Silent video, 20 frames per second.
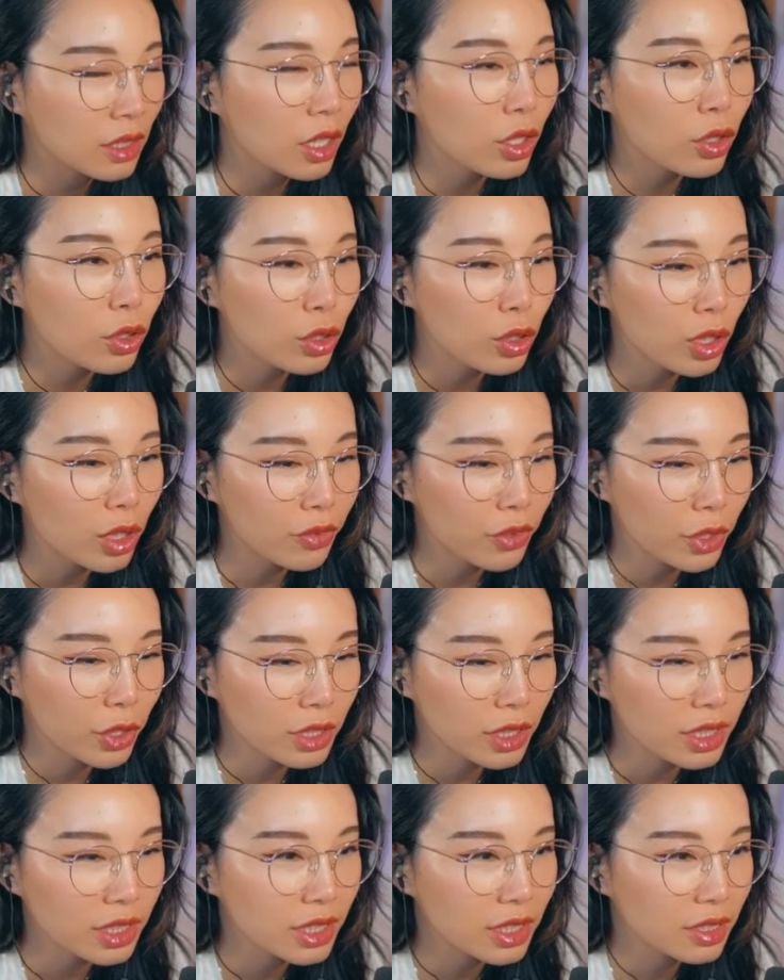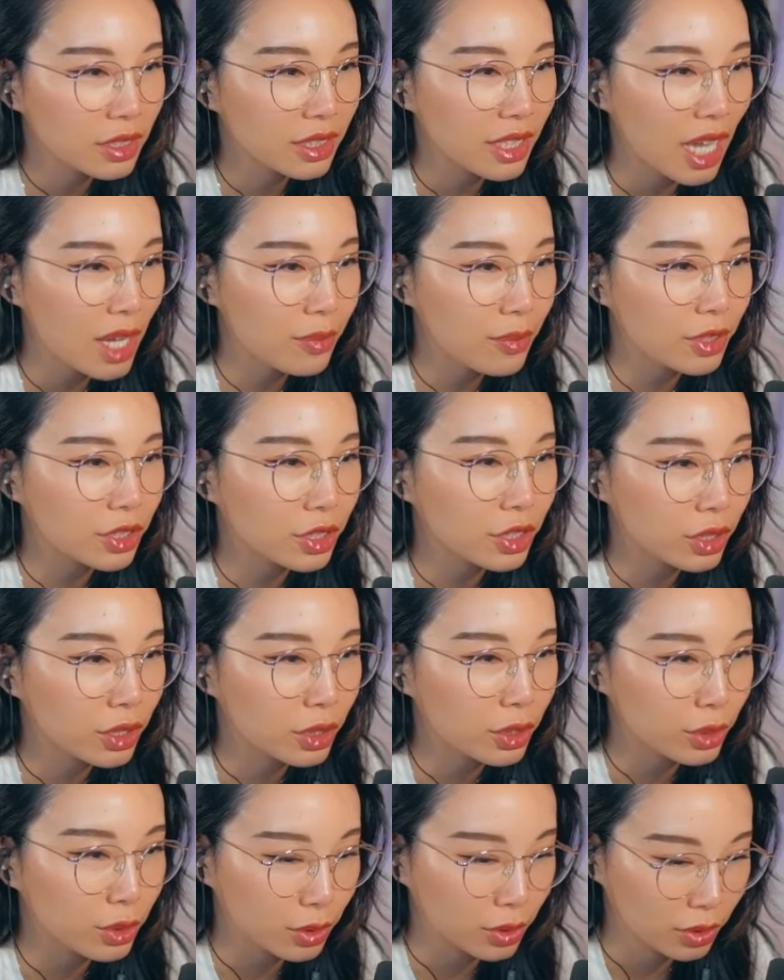Oh, I forgot to deal damage
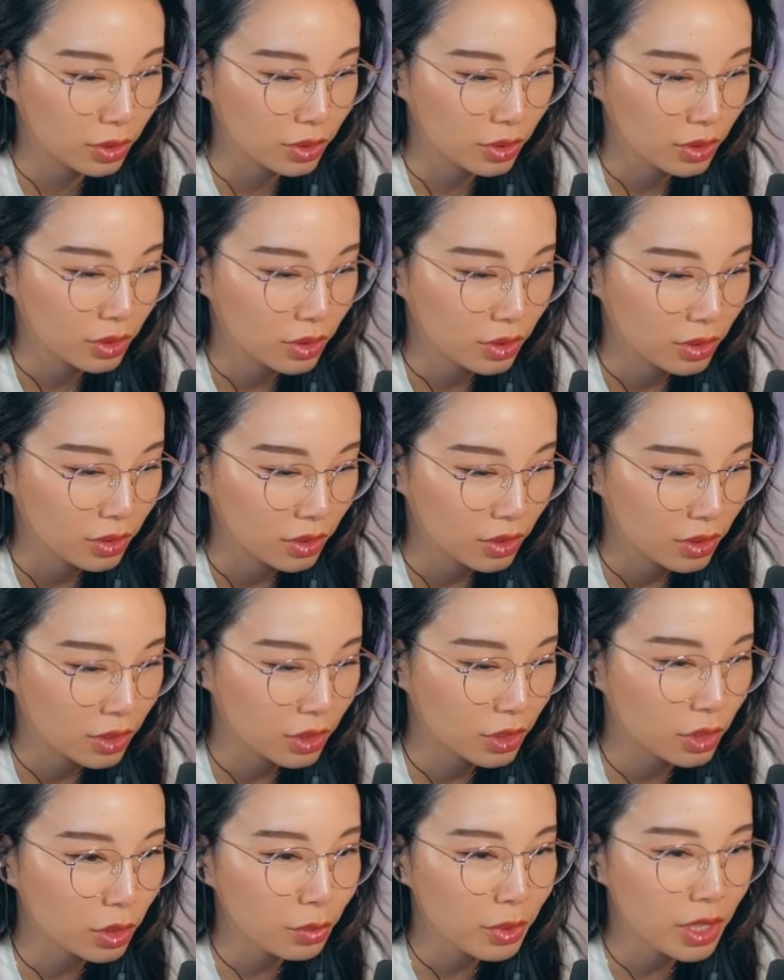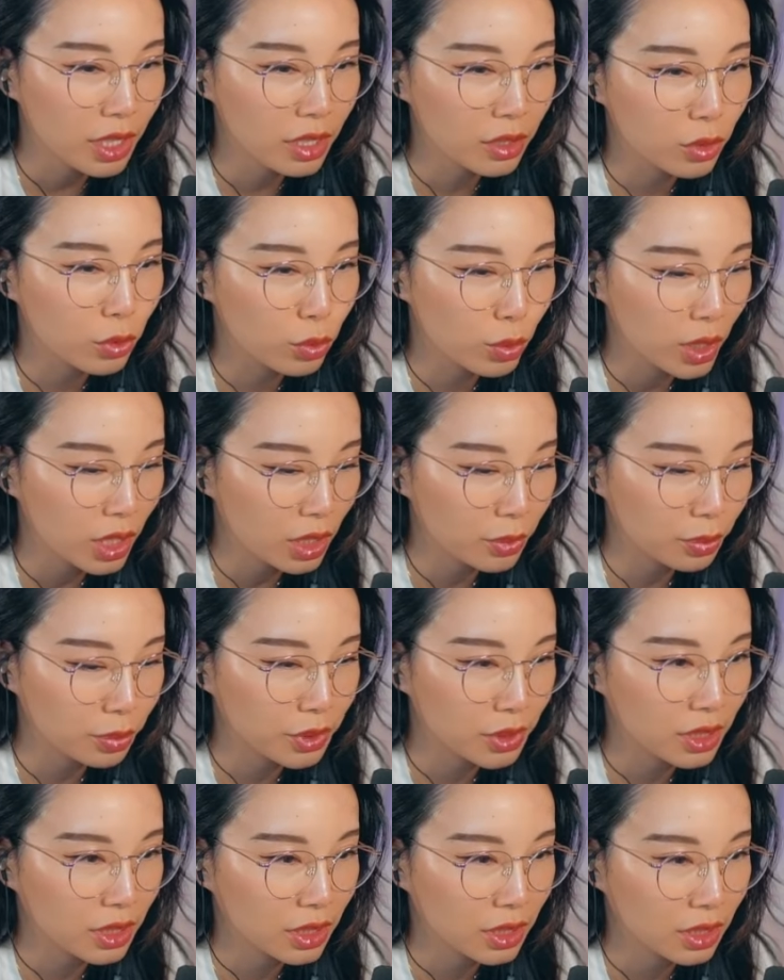too. There's so many little
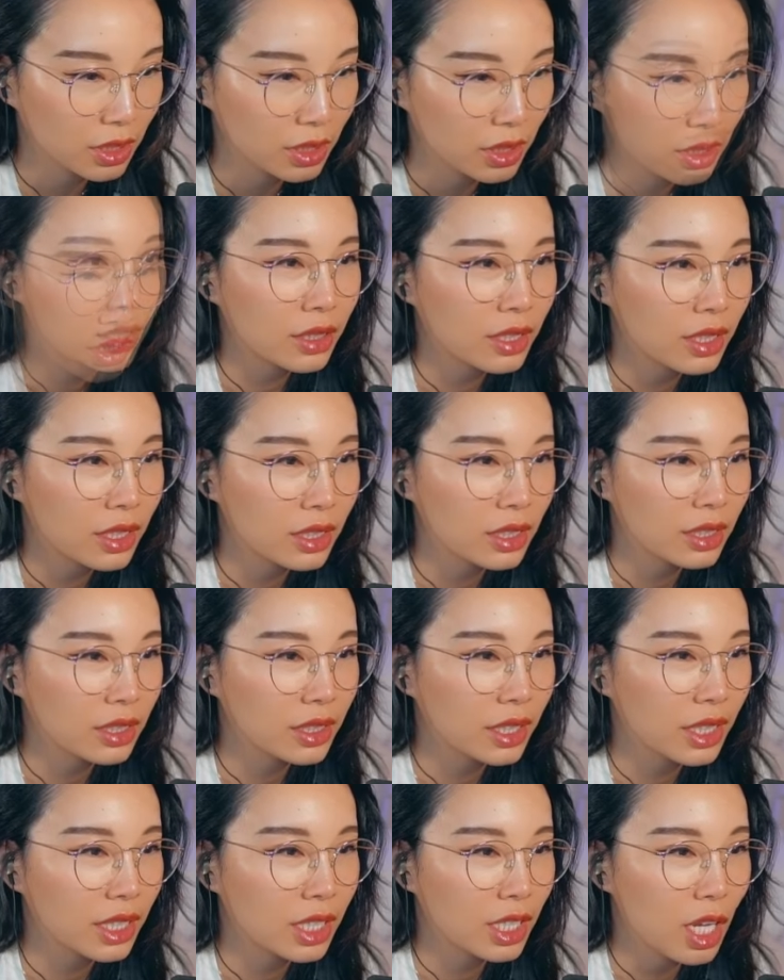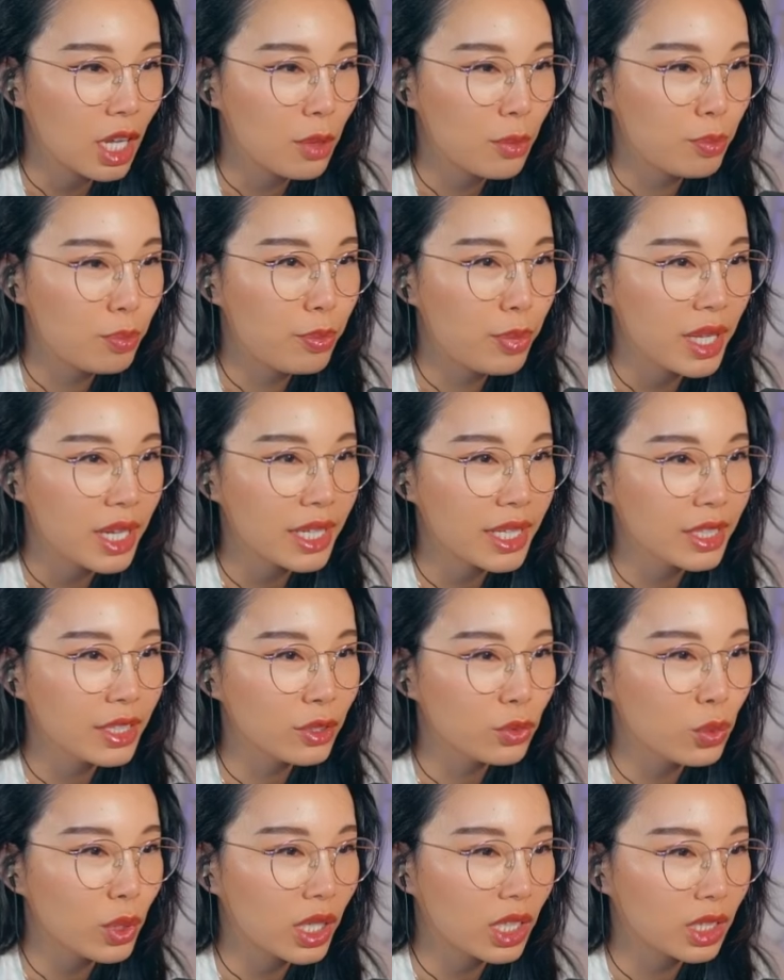whelps. There is like a billion
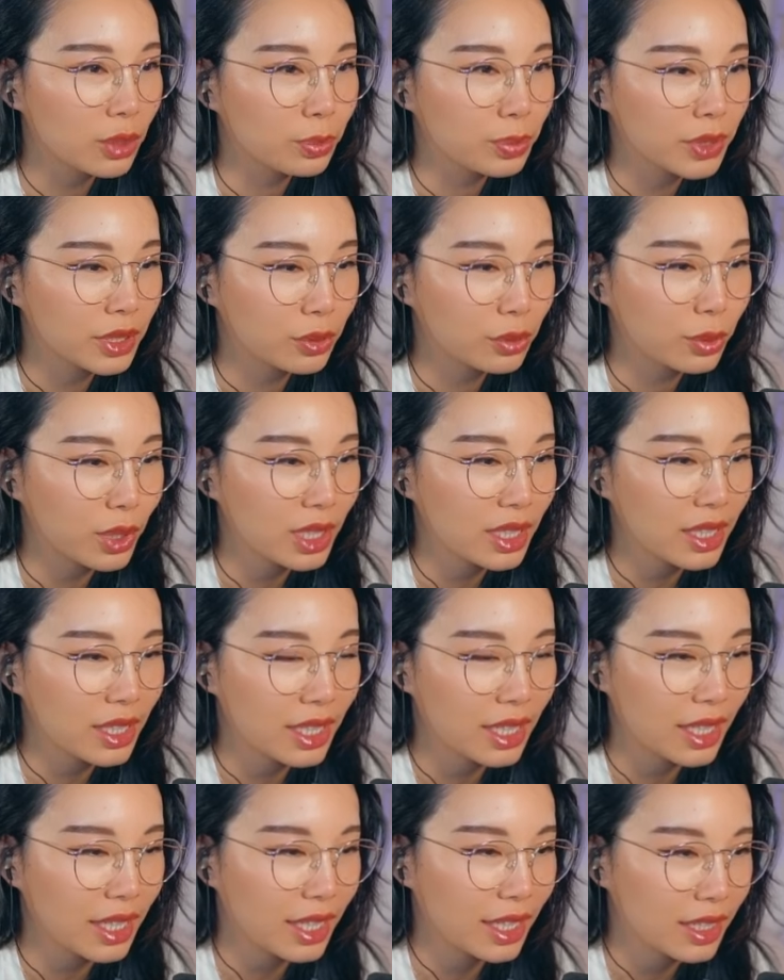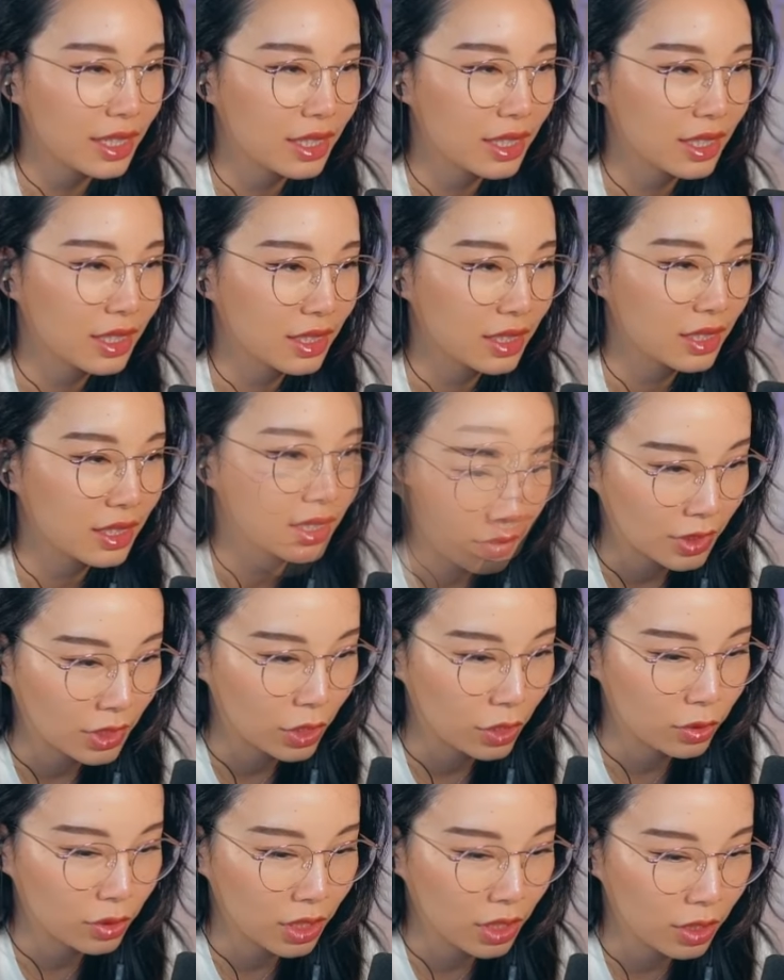whelps. What the heck?
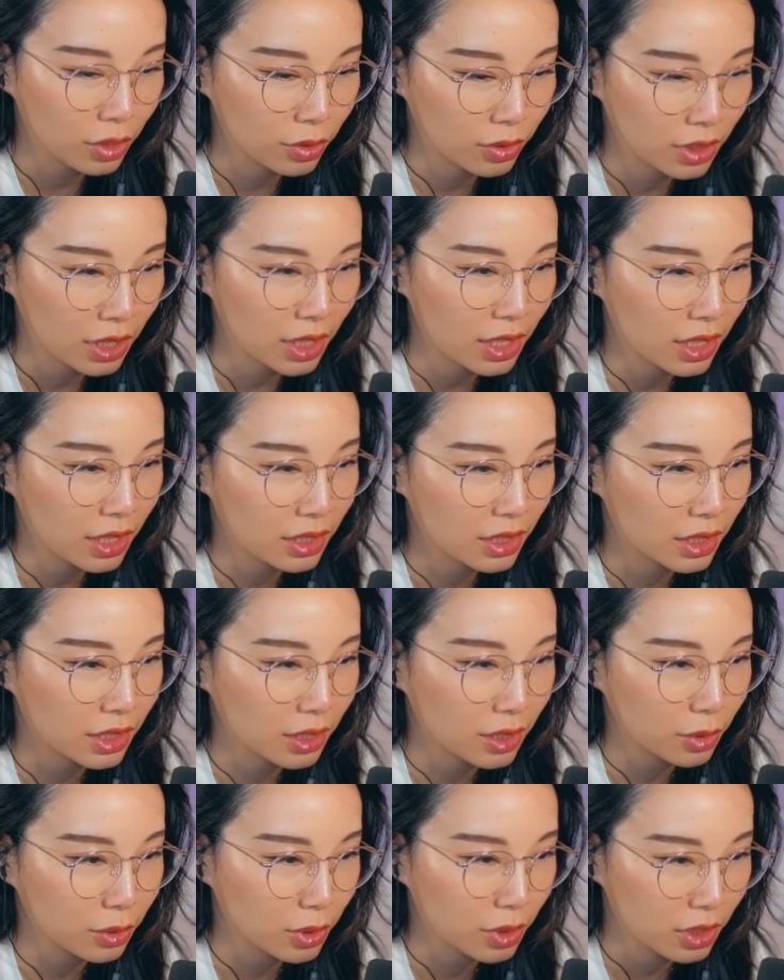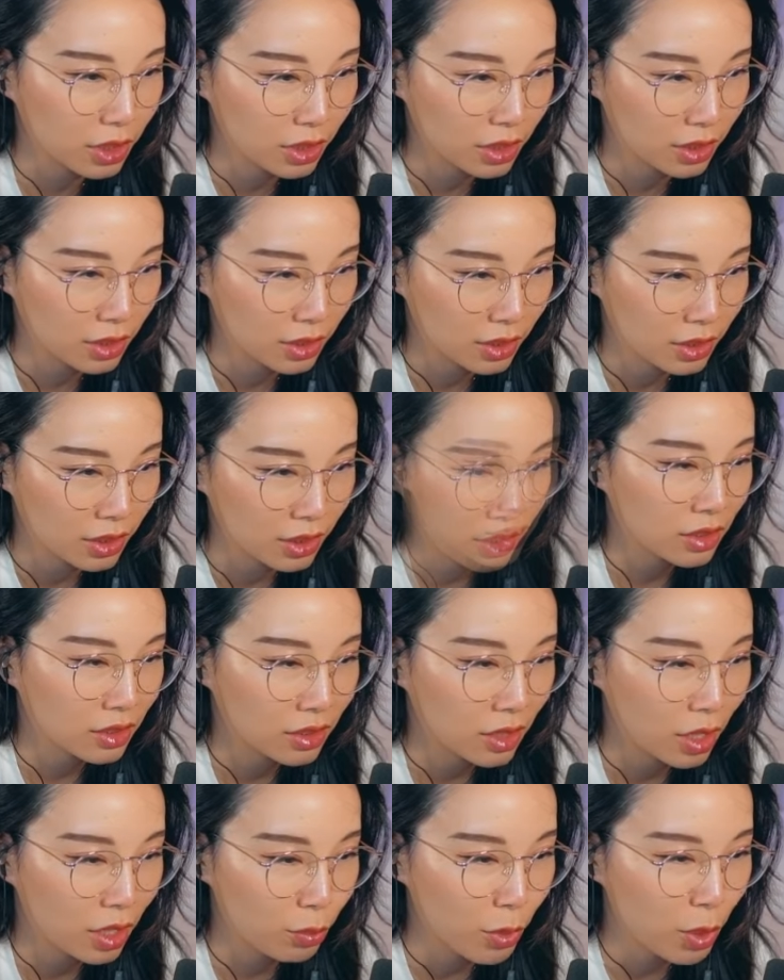Oh no, that guy's not gonna work.
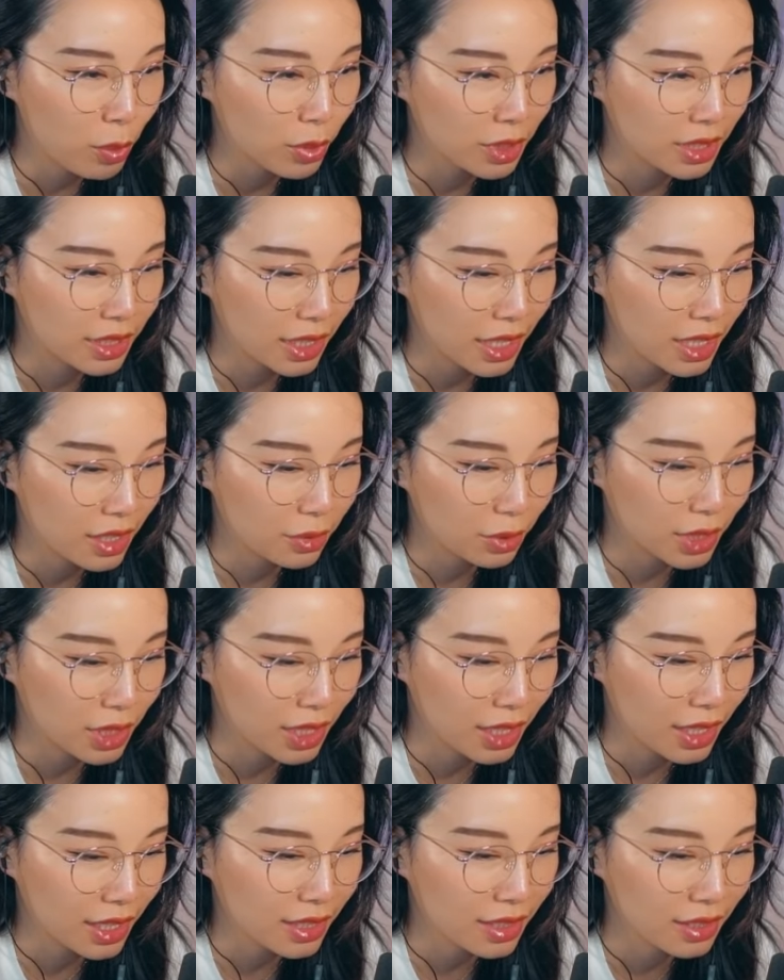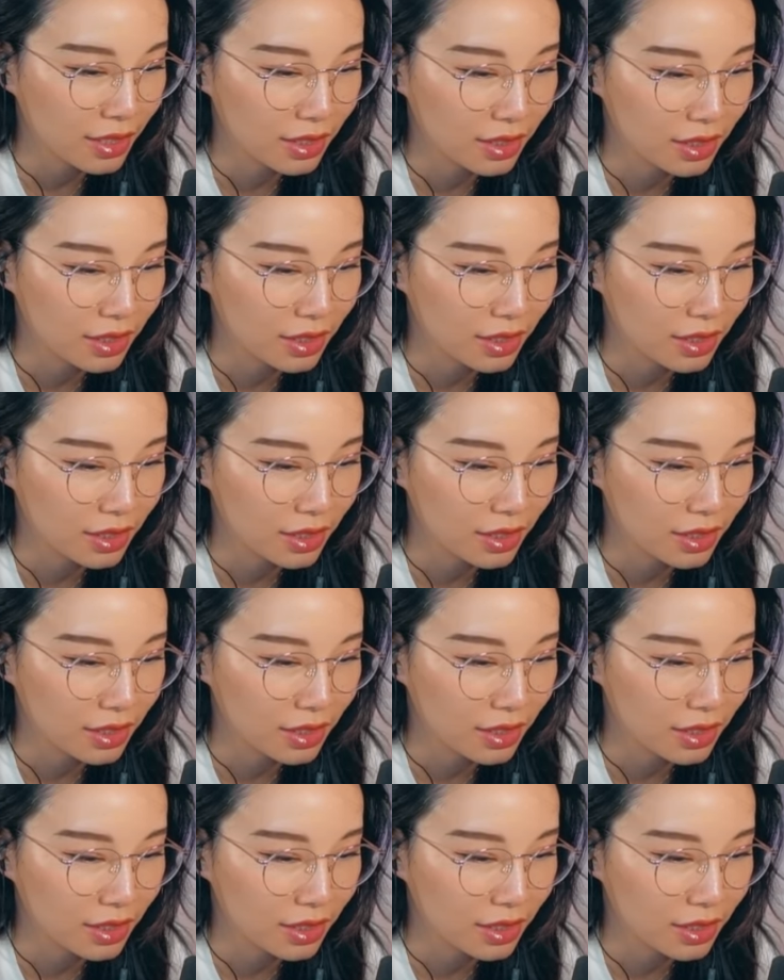I'm almost dead. What the heck?